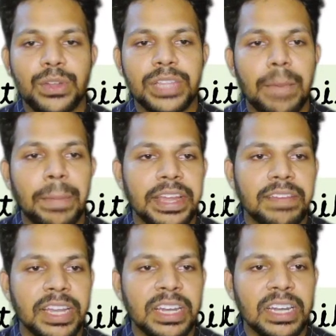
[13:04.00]
on to the hepatic
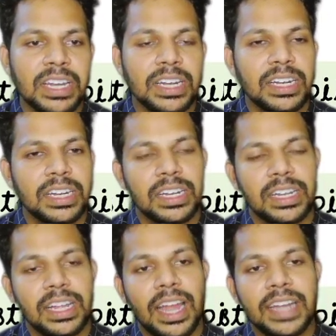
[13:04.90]
vein,
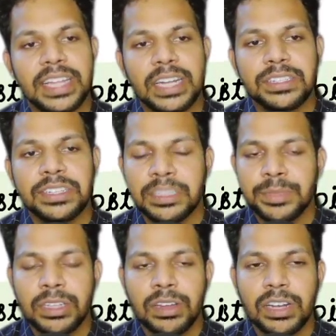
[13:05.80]
and then it is
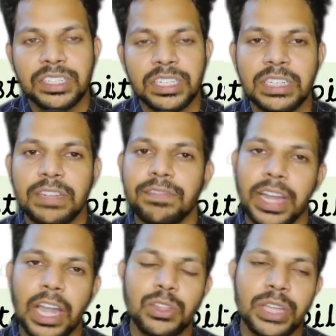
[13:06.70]
systemic circulation,
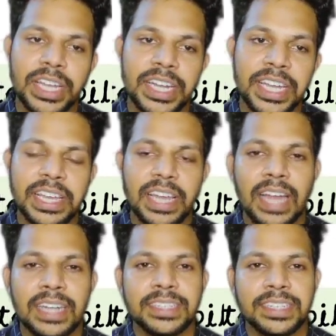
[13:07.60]
finally to the kidney,
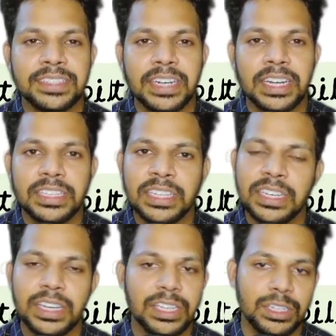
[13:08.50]
and it is excreted in
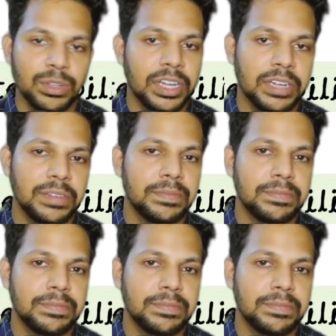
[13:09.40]
the urine.